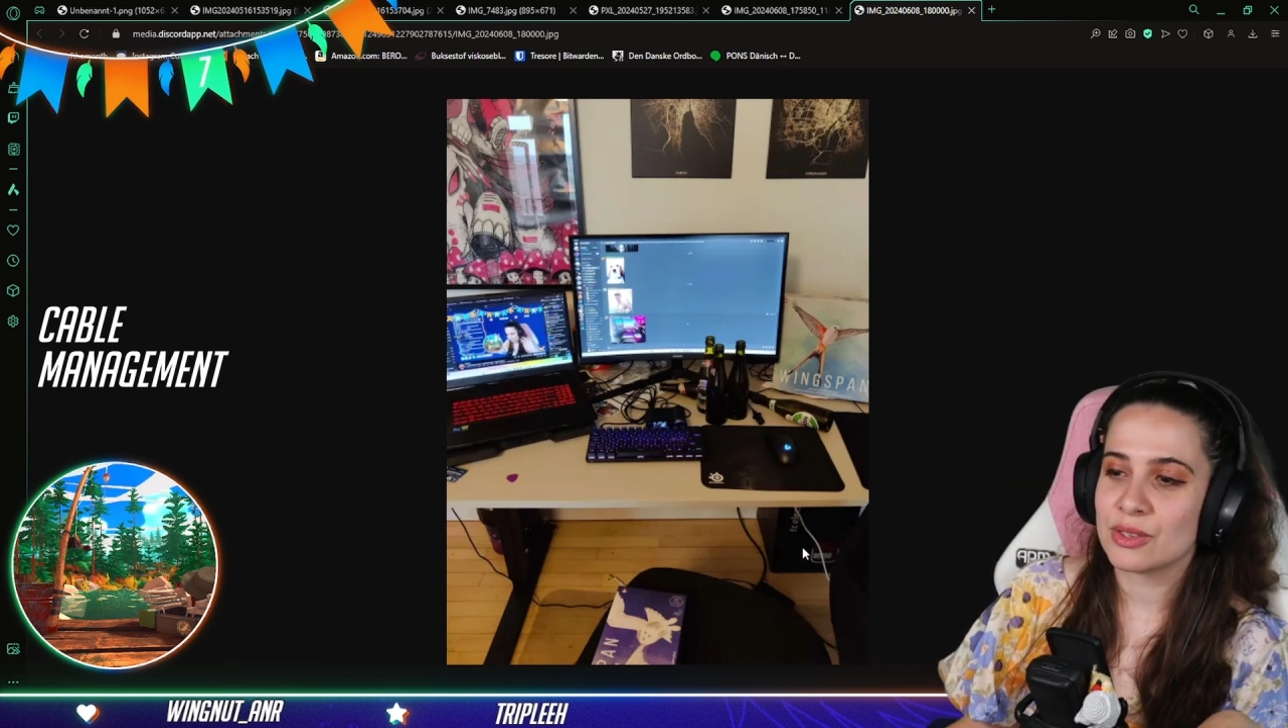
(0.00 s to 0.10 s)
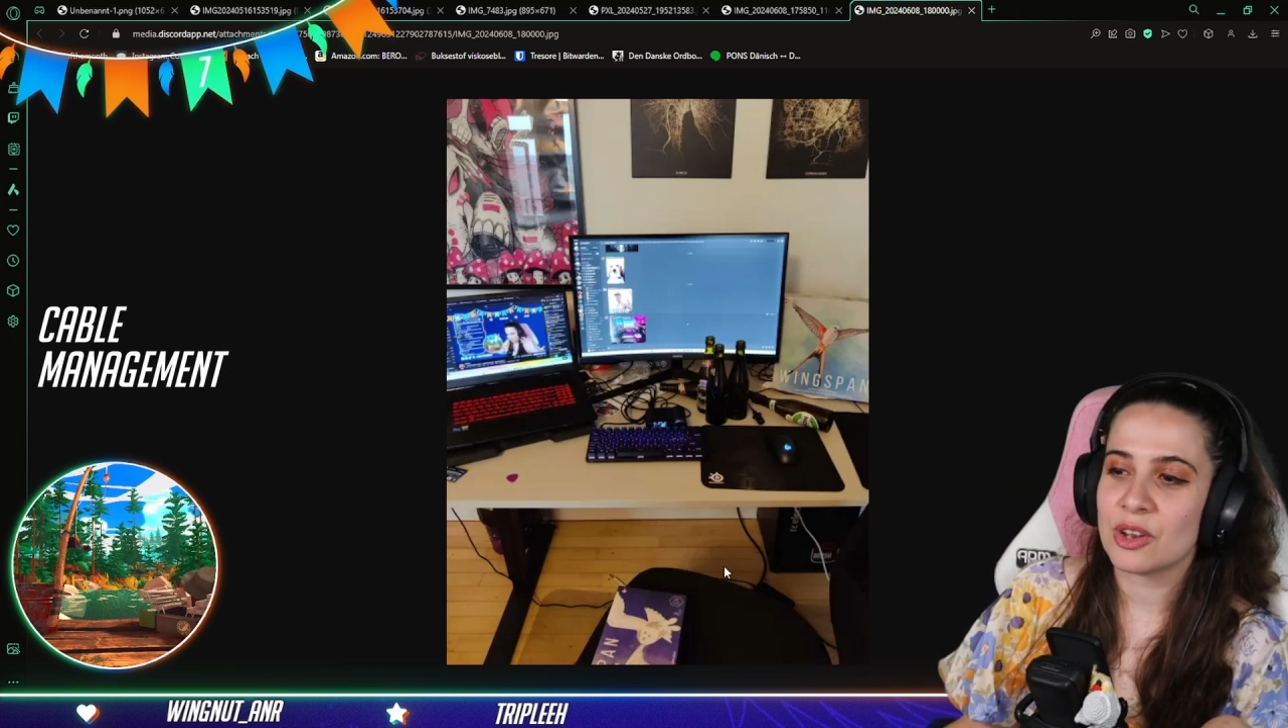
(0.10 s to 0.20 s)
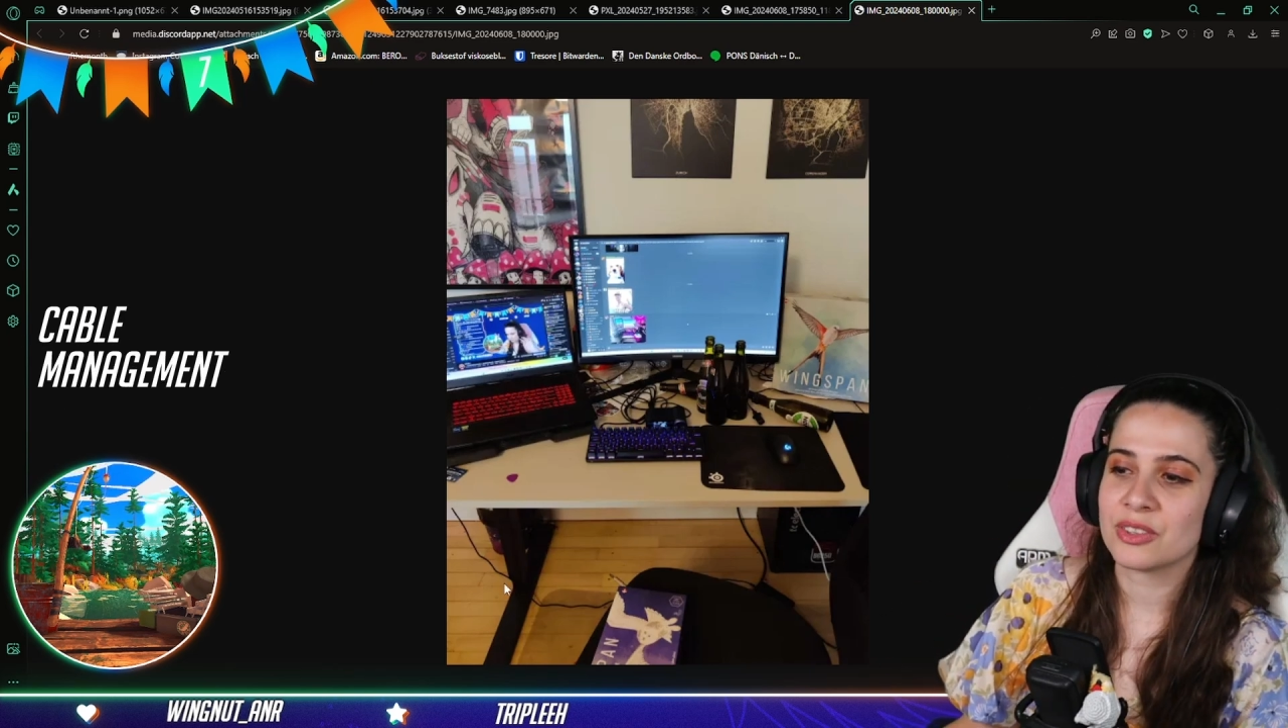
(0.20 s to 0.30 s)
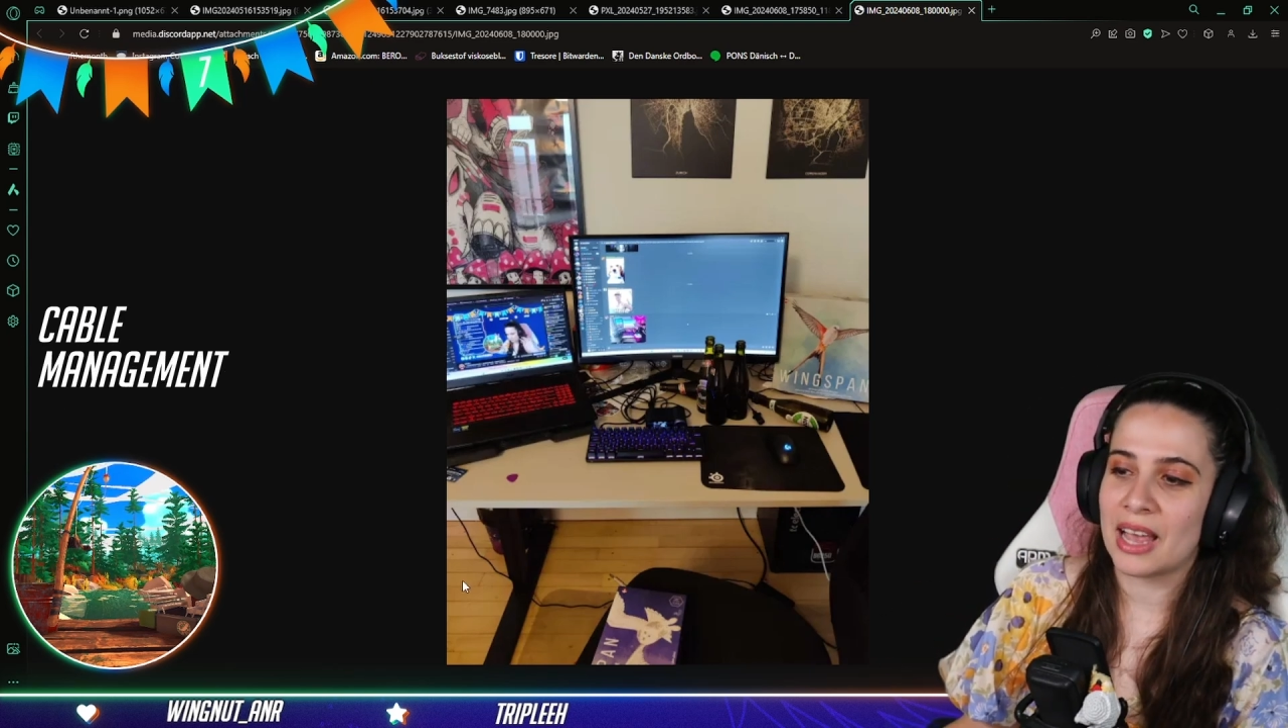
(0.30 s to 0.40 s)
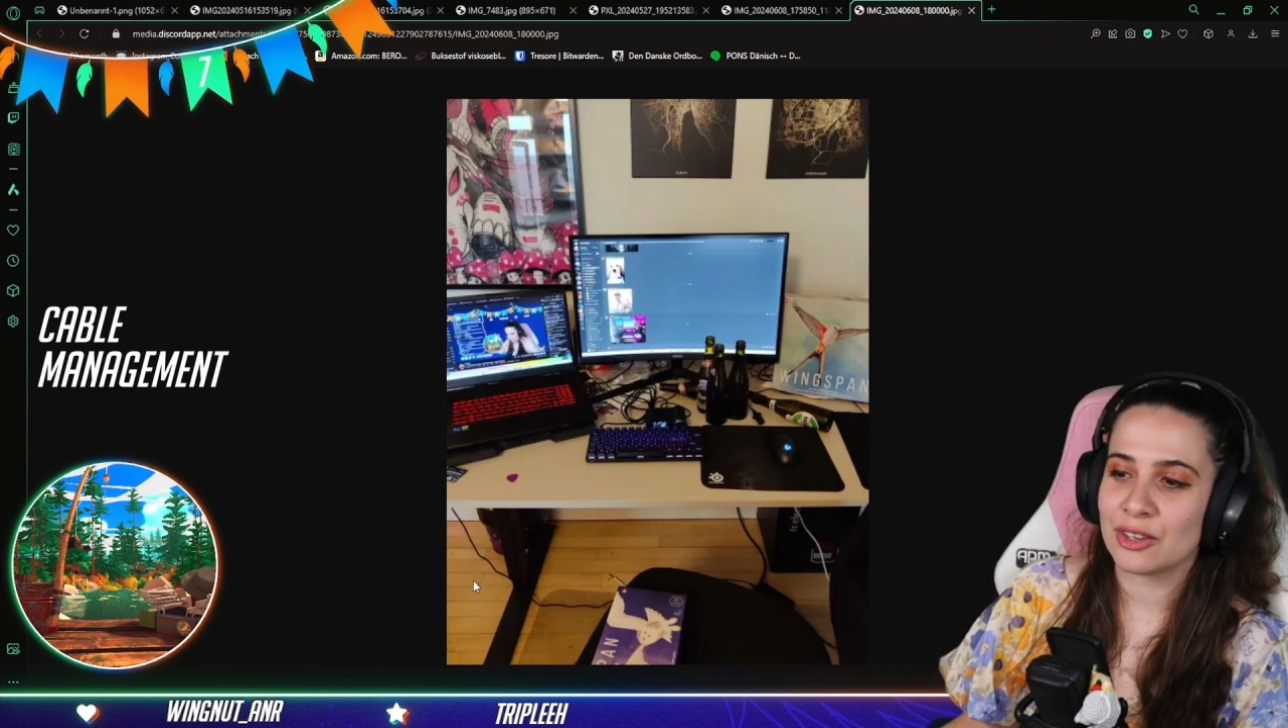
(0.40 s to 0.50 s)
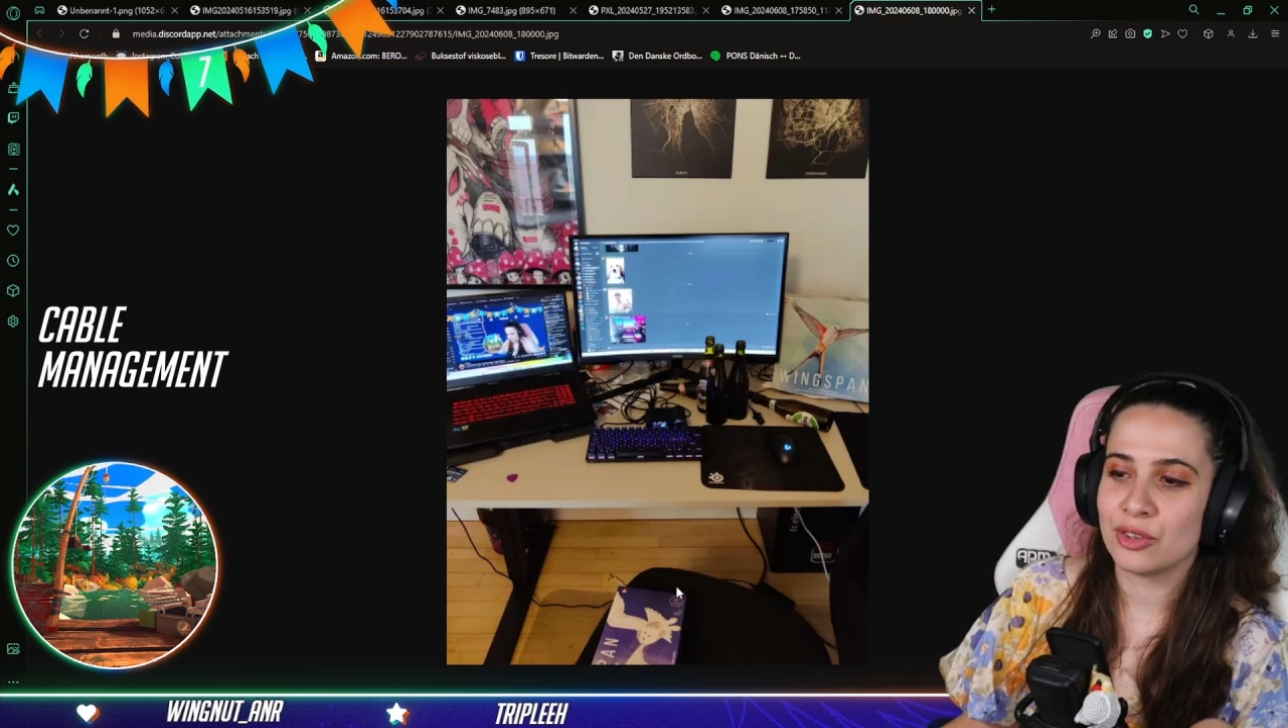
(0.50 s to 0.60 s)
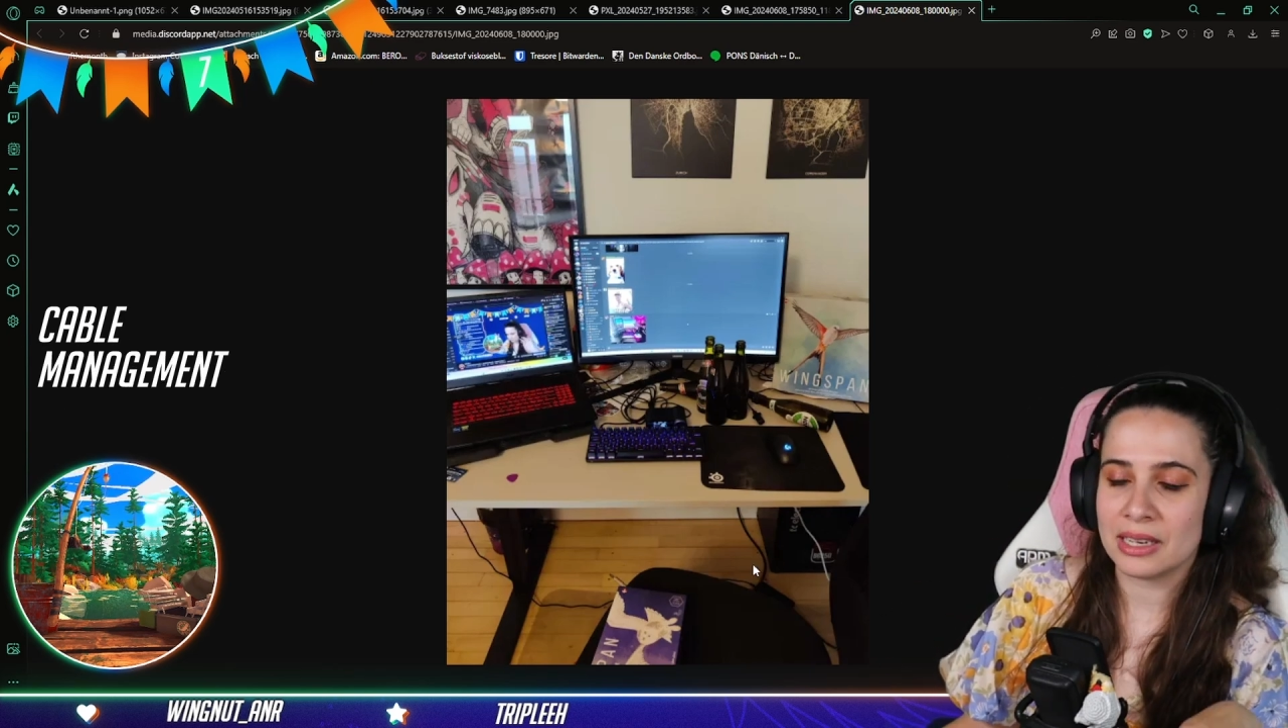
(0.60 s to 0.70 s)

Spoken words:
looks actually